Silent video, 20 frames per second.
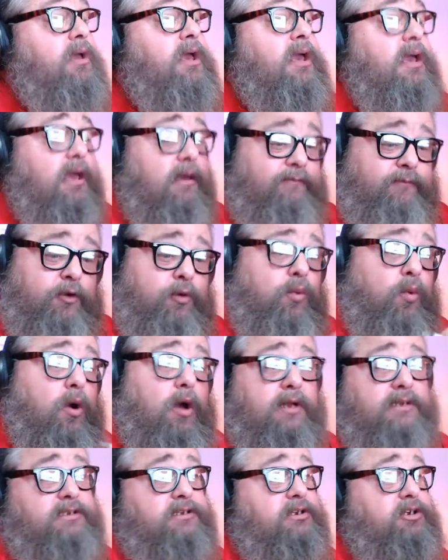If you
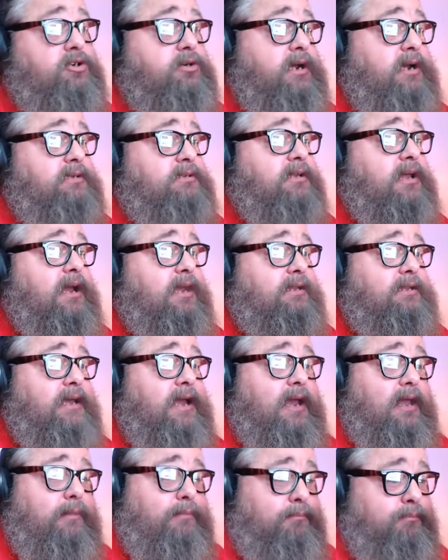want to dress like
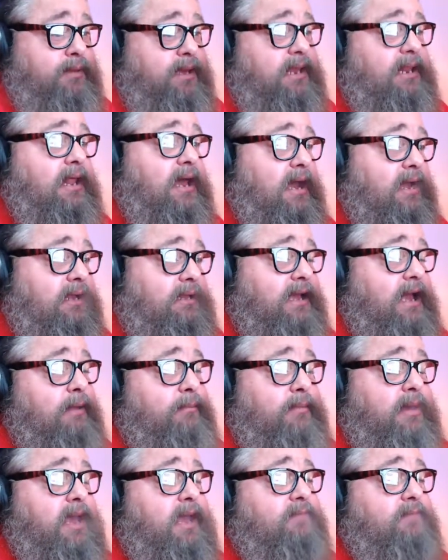that and be like that and
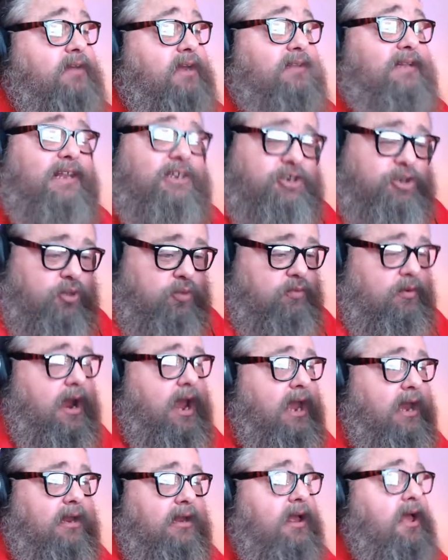behave like that, that's your
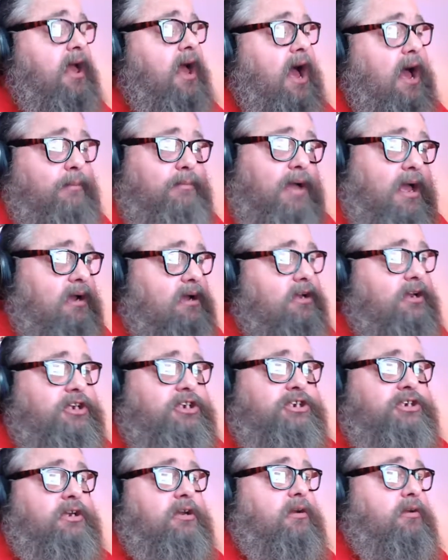right. I'm not going to
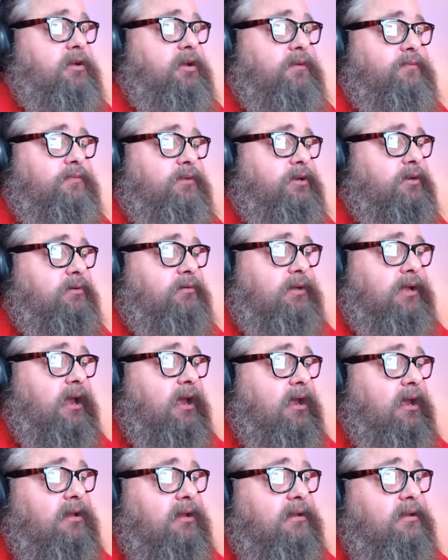shit on you for doing
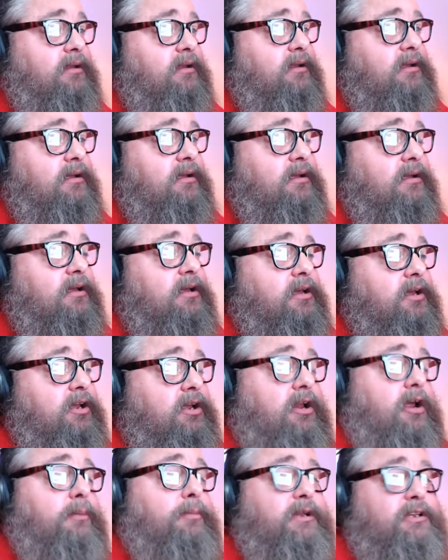that.
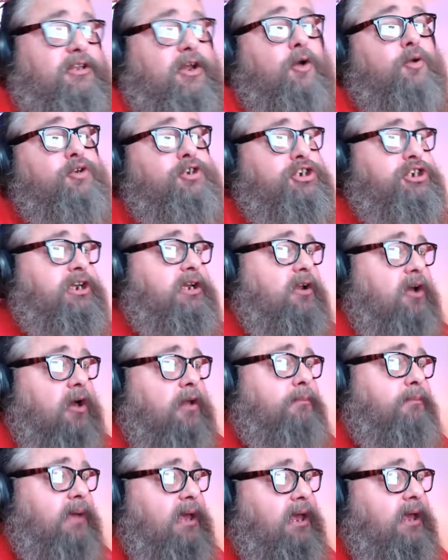But don't shit
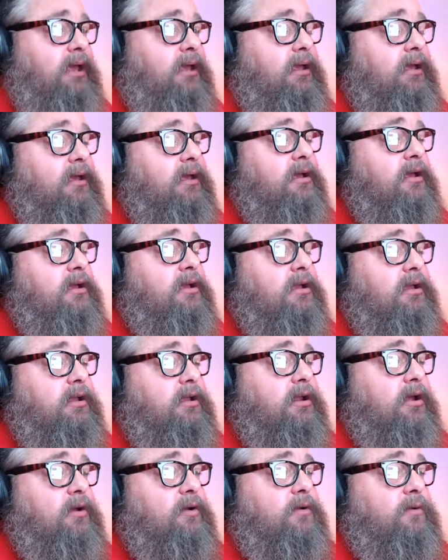on me,
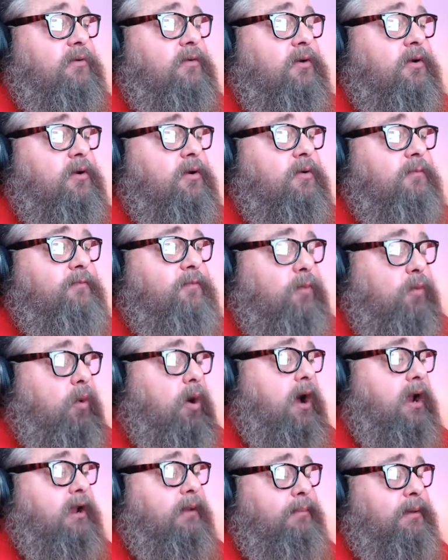for
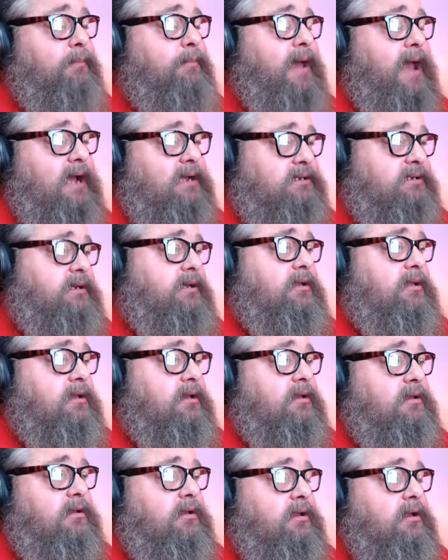wanting to be
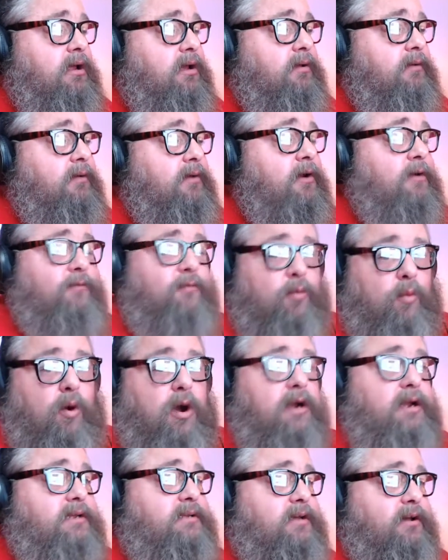masculine, for
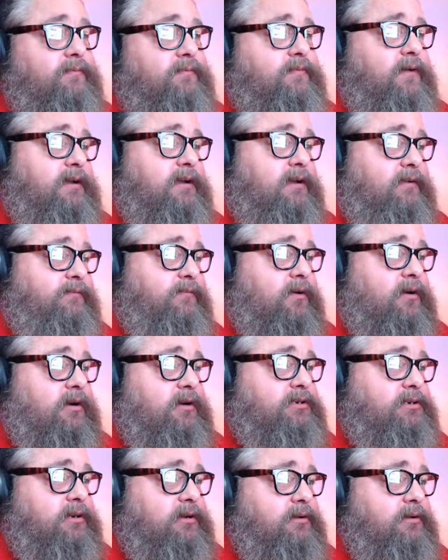wanting to tell fucking fart jokes.